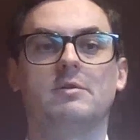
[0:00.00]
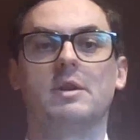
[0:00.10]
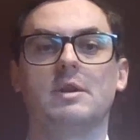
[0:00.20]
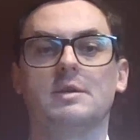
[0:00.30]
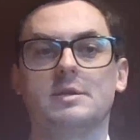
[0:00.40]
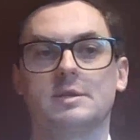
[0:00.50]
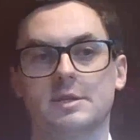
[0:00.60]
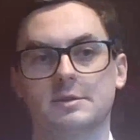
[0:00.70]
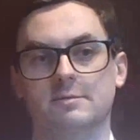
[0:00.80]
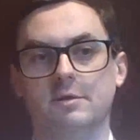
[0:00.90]

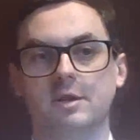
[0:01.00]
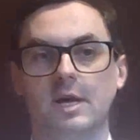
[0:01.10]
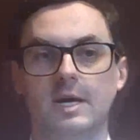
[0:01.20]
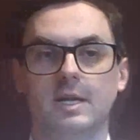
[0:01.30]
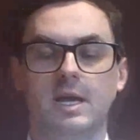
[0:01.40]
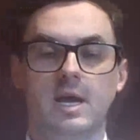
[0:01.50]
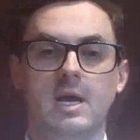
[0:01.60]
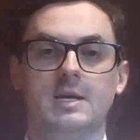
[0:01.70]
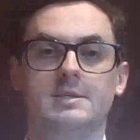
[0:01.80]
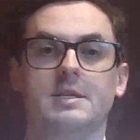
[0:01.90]
successfully line.
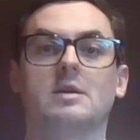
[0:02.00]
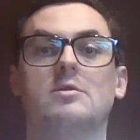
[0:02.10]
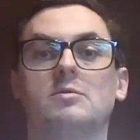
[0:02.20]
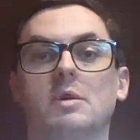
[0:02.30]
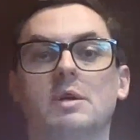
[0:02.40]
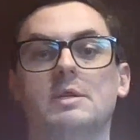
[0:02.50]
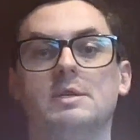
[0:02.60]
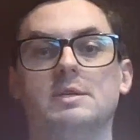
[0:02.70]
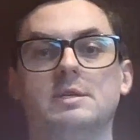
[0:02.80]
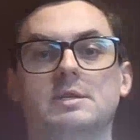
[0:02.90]
Second one
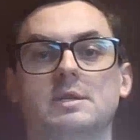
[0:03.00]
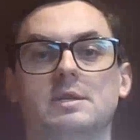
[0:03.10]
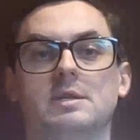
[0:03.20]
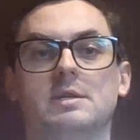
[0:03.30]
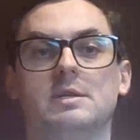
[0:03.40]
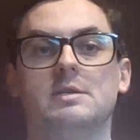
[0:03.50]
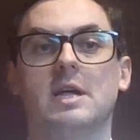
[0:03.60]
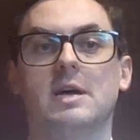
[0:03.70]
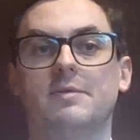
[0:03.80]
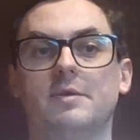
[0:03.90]
is
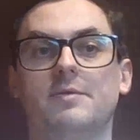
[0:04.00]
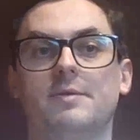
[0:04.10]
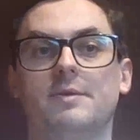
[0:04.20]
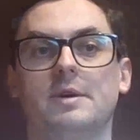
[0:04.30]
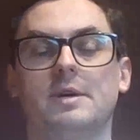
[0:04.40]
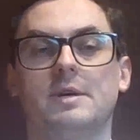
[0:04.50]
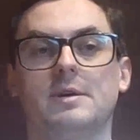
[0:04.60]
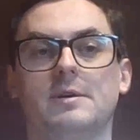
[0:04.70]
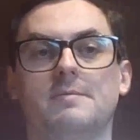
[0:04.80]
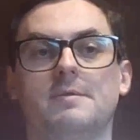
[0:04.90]
Slavkov,
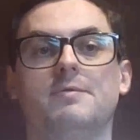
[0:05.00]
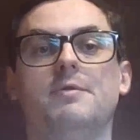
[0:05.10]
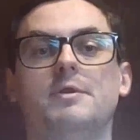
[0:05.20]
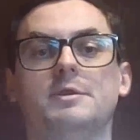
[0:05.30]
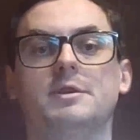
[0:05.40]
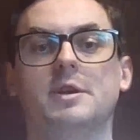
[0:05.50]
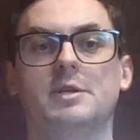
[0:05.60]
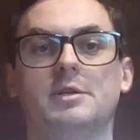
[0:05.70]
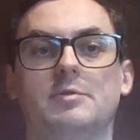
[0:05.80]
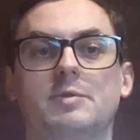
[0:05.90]
the first
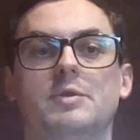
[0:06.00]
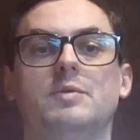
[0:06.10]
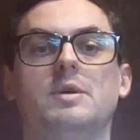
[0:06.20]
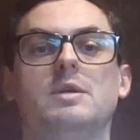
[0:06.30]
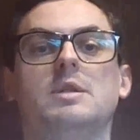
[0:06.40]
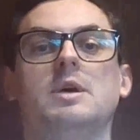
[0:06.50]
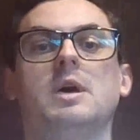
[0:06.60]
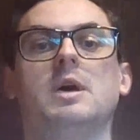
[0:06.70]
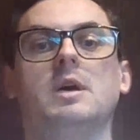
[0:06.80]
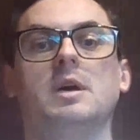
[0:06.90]
connection between
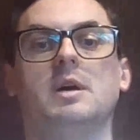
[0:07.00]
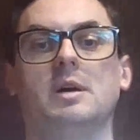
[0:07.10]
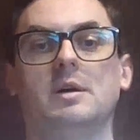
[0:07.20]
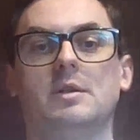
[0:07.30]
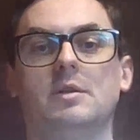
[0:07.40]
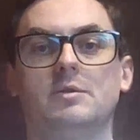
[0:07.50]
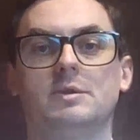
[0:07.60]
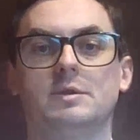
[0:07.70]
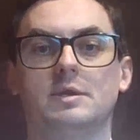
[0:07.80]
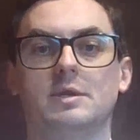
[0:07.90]

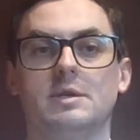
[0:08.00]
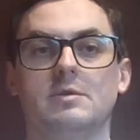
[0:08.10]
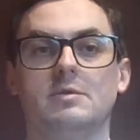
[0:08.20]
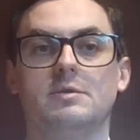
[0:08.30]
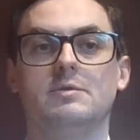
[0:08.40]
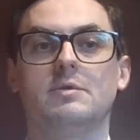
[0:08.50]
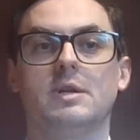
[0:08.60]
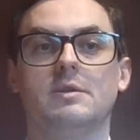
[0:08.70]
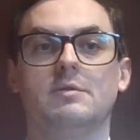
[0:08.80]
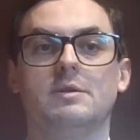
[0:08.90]
those 2
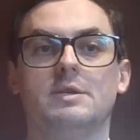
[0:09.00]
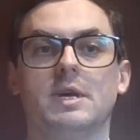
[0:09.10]
countries.